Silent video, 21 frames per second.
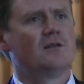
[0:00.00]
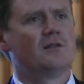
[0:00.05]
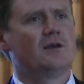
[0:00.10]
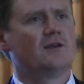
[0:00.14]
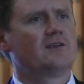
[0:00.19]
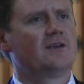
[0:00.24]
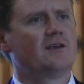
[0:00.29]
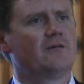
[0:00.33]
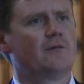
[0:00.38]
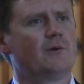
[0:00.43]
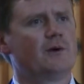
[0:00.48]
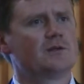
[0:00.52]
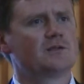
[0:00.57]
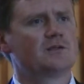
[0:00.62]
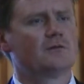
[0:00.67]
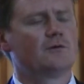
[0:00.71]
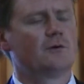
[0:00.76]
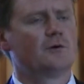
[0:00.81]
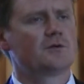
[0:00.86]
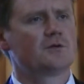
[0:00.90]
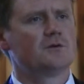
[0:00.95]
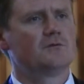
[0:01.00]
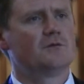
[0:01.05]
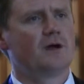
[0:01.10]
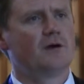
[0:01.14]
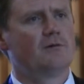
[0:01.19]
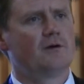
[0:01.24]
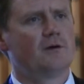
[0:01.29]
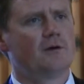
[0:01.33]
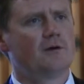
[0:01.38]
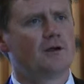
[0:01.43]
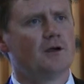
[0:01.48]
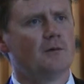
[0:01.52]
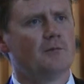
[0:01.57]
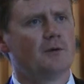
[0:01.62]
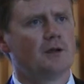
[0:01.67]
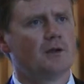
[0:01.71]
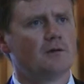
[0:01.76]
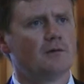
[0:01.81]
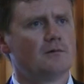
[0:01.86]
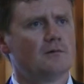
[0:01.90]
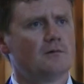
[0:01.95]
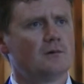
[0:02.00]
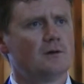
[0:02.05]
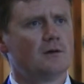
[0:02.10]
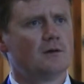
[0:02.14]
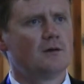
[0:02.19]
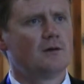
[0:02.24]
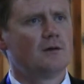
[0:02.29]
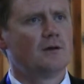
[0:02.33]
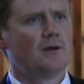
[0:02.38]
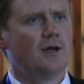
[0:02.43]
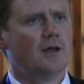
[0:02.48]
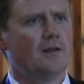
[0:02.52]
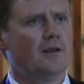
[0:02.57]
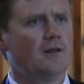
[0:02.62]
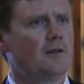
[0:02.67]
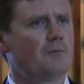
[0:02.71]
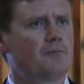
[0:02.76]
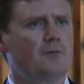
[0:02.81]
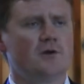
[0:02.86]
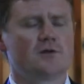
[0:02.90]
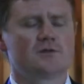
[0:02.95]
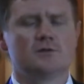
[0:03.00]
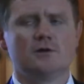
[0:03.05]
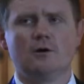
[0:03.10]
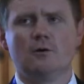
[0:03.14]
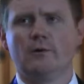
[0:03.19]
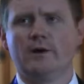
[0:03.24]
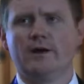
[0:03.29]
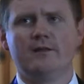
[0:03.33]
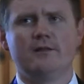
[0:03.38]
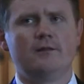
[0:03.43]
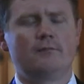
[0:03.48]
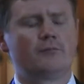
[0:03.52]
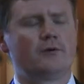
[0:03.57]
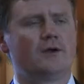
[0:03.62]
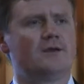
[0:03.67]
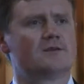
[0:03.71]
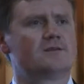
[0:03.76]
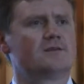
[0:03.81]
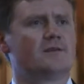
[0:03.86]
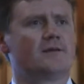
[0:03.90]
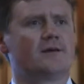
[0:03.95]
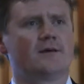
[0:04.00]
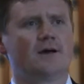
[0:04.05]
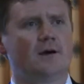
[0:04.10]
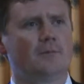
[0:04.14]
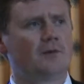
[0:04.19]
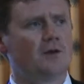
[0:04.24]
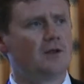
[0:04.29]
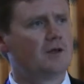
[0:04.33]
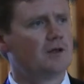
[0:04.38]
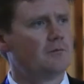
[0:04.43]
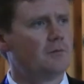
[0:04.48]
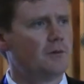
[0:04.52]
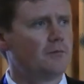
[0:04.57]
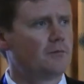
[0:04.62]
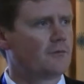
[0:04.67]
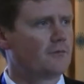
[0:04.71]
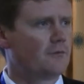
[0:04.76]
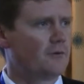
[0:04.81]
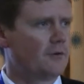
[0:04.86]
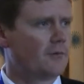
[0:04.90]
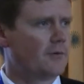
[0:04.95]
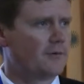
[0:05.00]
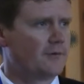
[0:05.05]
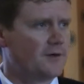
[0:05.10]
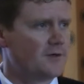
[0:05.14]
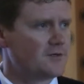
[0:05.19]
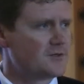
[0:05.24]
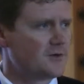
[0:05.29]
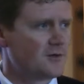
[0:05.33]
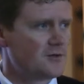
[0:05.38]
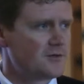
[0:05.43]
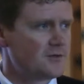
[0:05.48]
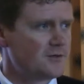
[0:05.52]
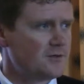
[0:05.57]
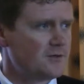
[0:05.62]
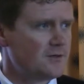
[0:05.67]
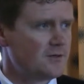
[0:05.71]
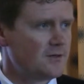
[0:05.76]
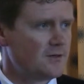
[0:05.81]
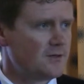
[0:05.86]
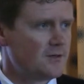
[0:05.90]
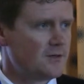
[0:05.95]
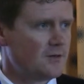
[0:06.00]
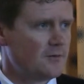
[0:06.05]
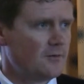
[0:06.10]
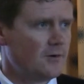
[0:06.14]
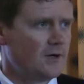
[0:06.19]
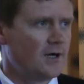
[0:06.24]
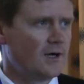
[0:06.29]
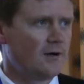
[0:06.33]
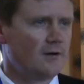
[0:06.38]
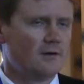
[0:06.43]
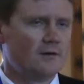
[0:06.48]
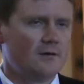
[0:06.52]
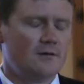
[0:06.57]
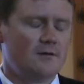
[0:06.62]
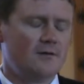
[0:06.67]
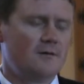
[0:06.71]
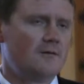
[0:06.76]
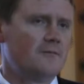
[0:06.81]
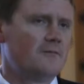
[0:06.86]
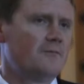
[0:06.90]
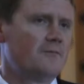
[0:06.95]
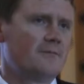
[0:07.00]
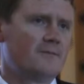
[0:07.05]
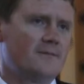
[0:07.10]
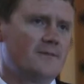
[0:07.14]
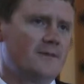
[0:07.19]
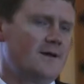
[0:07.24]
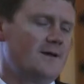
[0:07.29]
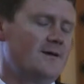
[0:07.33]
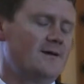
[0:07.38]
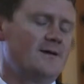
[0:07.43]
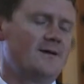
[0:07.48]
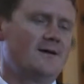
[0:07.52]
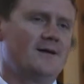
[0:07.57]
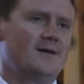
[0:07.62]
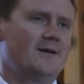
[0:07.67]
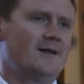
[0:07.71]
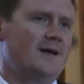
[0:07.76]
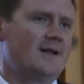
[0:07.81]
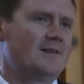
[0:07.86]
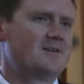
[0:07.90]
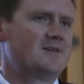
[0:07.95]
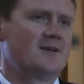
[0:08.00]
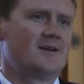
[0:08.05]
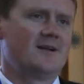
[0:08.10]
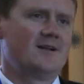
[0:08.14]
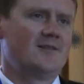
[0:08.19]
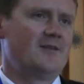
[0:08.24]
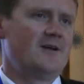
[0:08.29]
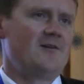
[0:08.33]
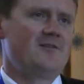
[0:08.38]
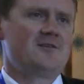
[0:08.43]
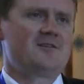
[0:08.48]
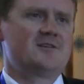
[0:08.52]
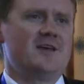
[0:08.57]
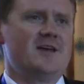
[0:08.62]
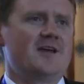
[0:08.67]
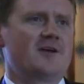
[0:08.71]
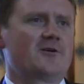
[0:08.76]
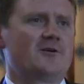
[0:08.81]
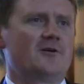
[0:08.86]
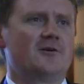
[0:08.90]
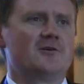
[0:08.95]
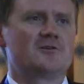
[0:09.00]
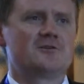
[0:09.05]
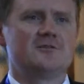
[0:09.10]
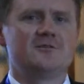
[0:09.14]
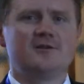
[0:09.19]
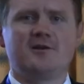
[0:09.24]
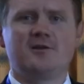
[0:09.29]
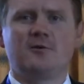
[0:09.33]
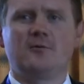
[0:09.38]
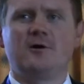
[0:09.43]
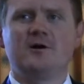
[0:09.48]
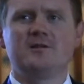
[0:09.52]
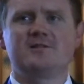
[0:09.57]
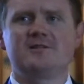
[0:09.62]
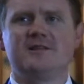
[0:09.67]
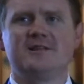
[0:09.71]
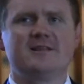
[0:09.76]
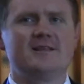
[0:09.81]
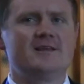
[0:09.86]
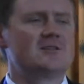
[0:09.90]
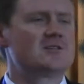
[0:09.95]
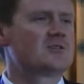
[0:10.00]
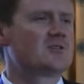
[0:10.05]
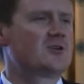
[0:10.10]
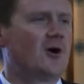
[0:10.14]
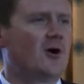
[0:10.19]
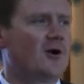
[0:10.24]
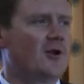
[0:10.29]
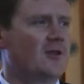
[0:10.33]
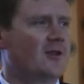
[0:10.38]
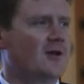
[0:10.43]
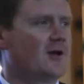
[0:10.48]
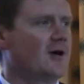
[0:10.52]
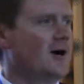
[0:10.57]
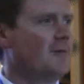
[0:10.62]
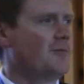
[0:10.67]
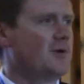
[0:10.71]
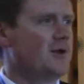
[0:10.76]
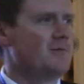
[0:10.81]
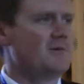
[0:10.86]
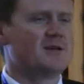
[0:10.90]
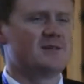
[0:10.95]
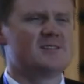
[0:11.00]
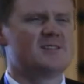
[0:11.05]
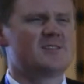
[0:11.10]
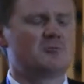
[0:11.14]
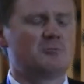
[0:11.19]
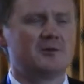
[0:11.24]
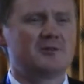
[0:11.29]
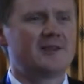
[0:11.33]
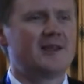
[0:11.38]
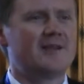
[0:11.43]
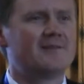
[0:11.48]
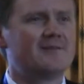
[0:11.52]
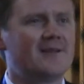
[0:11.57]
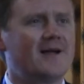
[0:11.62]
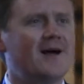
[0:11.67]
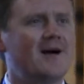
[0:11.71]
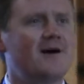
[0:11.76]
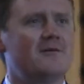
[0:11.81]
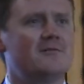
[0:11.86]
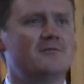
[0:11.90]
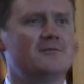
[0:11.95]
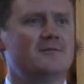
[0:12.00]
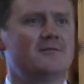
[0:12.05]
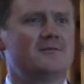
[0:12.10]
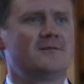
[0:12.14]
thinks everybody's a Fortune 500 company, and that there's no way that the president of the company could be performing research. Well, they're the tinkerers. They're the ones that started the company because it's what they love.